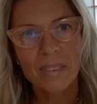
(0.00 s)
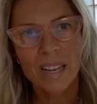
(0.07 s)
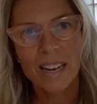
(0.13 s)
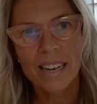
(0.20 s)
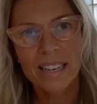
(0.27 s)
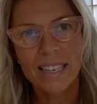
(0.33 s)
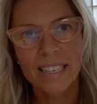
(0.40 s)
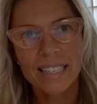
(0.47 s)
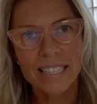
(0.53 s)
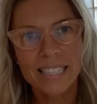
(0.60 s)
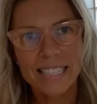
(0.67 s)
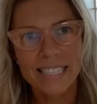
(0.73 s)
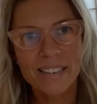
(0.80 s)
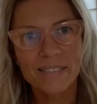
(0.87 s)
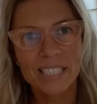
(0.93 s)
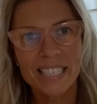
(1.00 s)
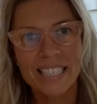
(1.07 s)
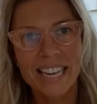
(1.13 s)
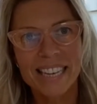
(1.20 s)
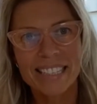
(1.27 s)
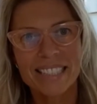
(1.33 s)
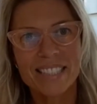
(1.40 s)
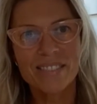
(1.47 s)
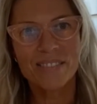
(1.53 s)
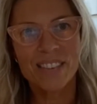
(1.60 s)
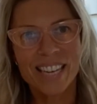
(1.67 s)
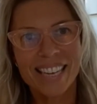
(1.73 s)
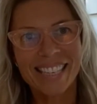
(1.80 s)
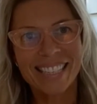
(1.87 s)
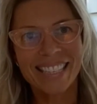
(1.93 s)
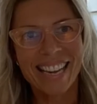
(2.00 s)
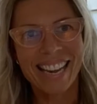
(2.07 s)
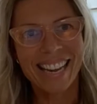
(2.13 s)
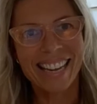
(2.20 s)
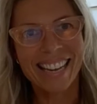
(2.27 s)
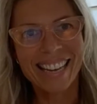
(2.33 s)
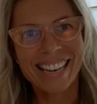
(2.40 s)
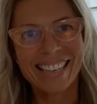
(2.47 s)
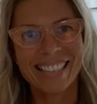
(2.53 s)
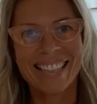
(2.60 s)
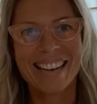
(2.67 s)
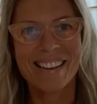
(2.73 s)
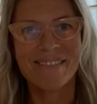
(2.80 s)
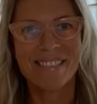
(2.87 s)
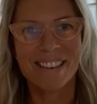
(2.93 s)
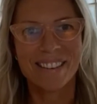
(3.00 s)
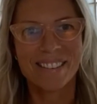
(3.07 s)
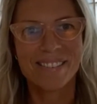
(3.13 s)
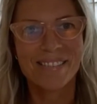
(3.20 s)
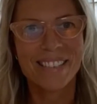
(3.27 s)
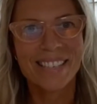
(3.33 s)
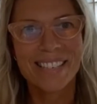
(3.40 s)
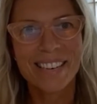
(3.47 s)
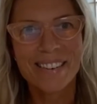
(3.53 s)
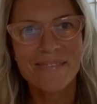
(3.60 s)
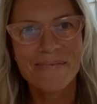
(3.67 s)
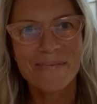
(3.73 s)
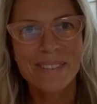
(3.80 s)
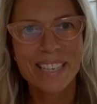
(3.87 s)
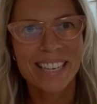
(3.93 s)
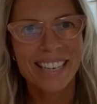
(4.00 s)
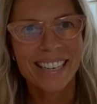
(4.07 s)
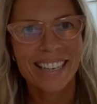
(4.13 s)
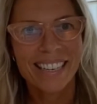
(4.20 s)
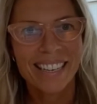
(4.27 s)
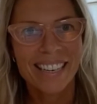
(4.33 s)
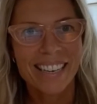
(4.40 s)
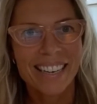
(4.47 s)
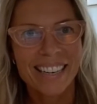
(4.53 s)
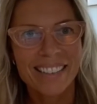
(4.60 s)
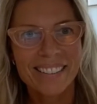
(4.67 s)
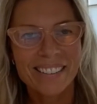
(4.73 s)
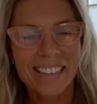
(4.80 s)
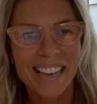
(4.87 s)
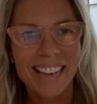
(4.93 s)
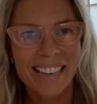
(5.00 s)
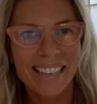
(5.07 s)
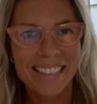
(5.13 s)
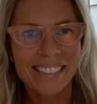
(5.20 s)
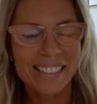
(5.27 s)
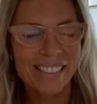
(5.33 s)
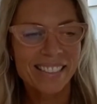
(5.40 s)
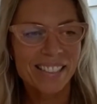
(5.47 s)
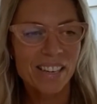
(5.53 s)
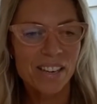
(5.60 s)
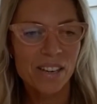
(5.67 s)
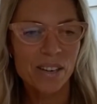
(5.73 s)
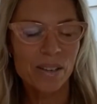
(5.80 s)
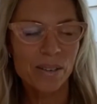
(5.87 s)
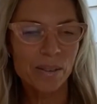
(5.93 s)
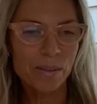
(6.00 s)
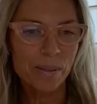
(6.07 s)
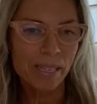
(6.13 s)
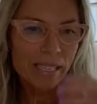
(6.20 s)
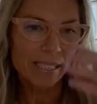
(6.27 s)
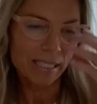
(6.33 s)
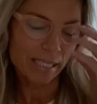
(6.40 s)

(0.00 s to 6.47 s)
the 7 days of healing. That makes me jump. Okay, so